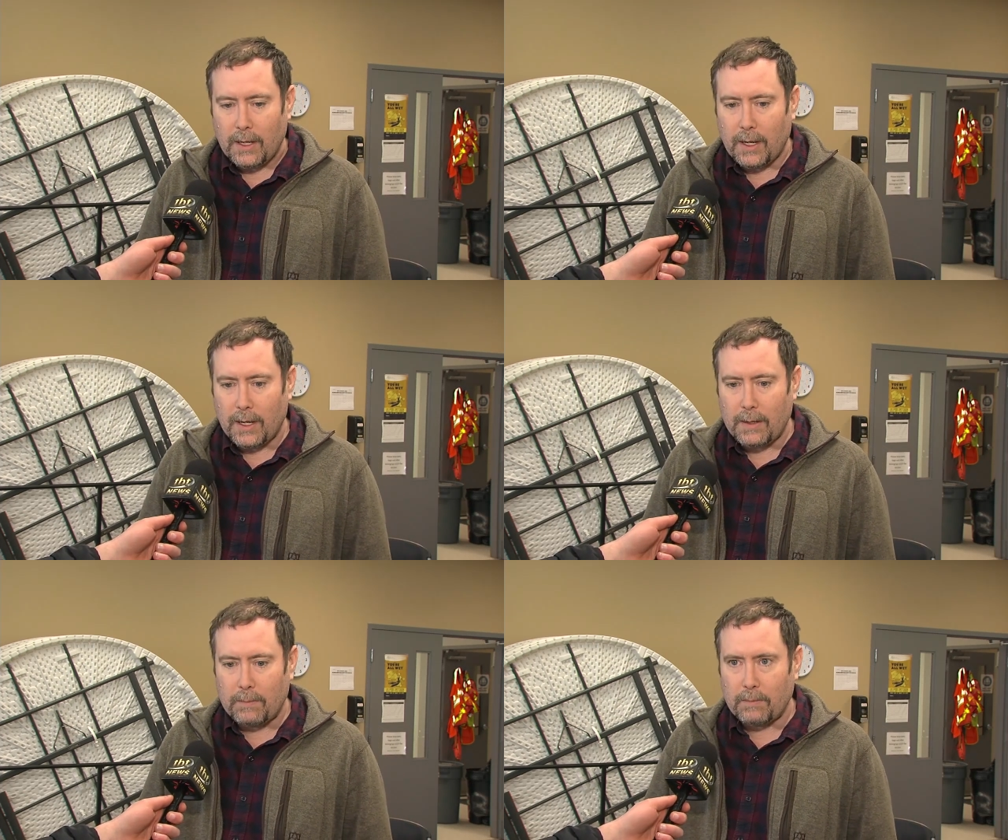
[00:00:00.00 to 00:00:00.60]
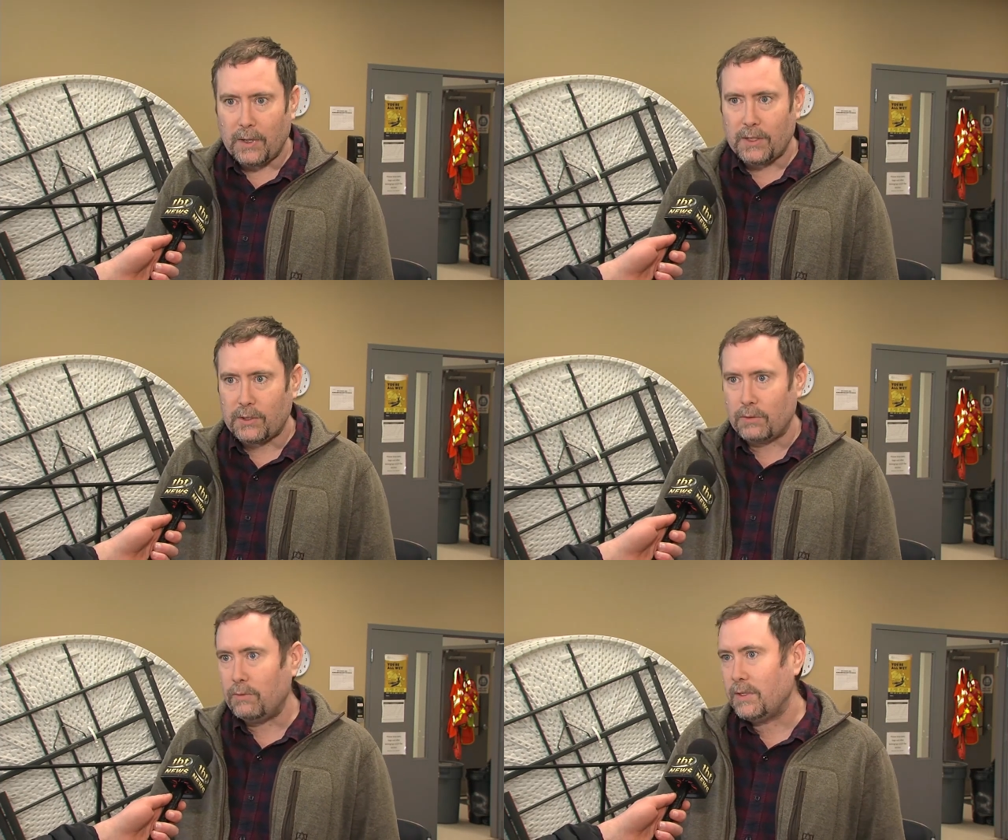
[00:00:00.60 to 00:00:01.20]
um, but
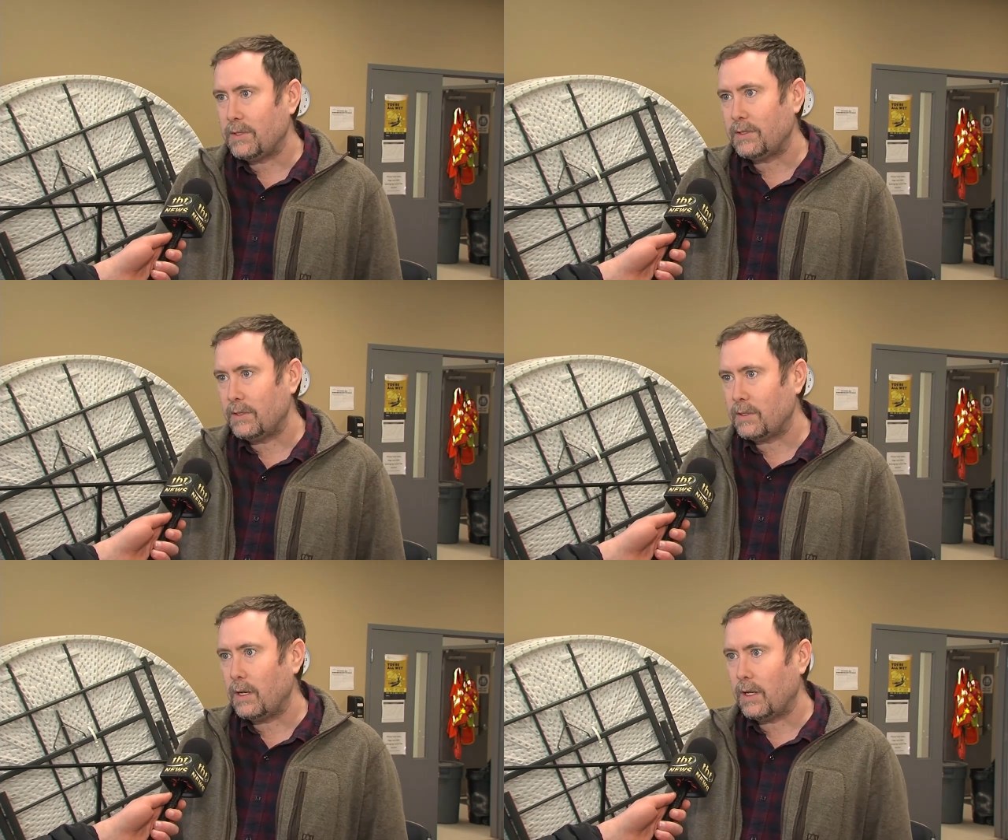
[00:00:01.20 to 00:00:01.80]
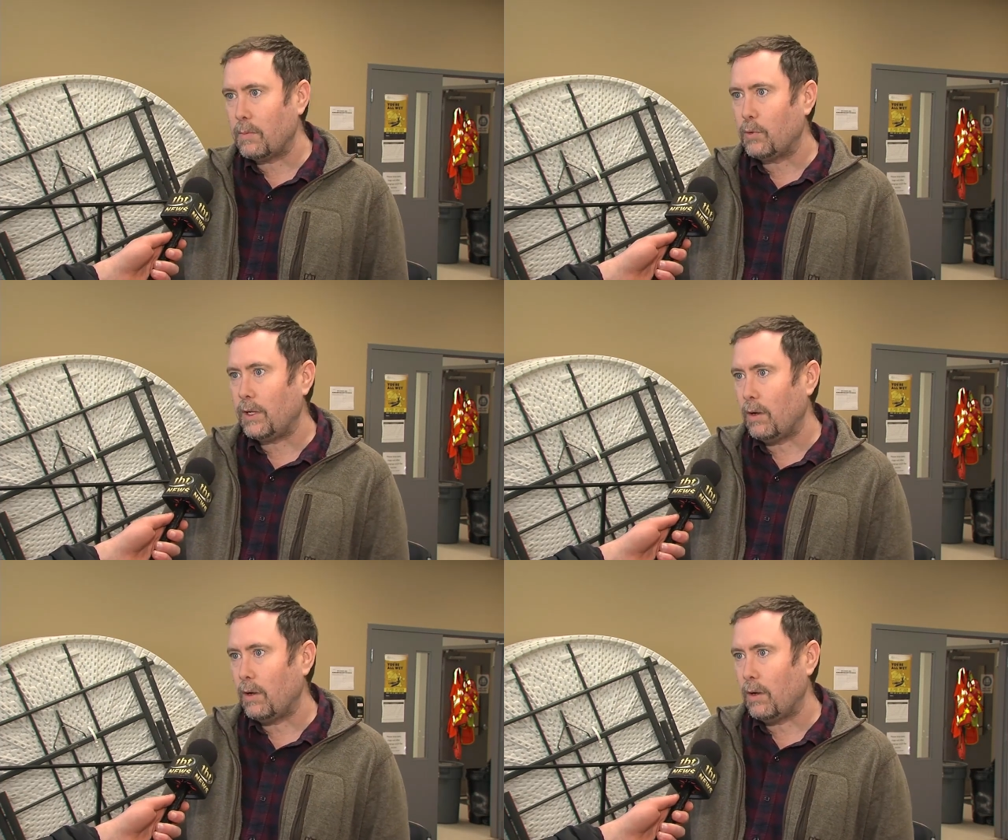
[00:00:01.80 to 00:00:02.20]
soon it's, it's going to get pretty